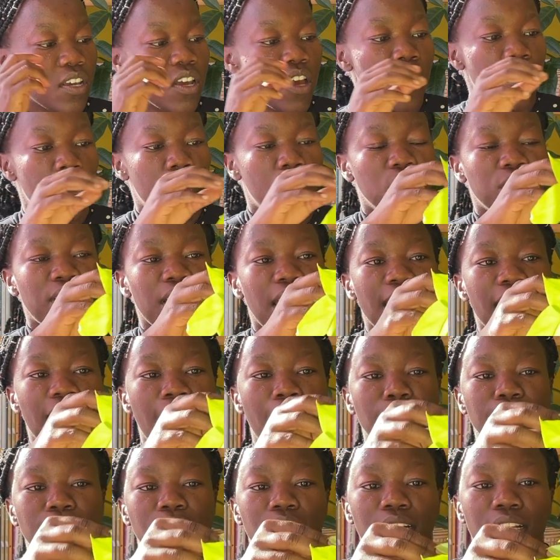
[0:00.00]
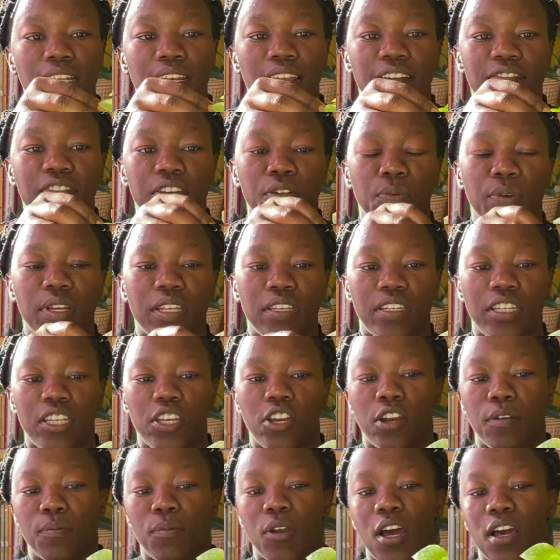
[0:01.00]
Also, I absolutely love it when
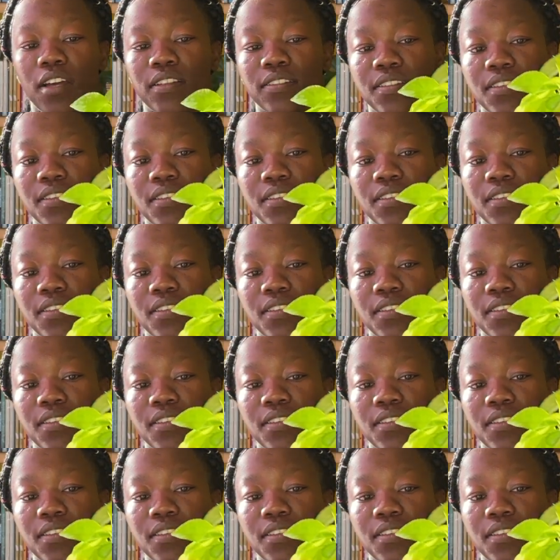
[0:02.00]
neon plants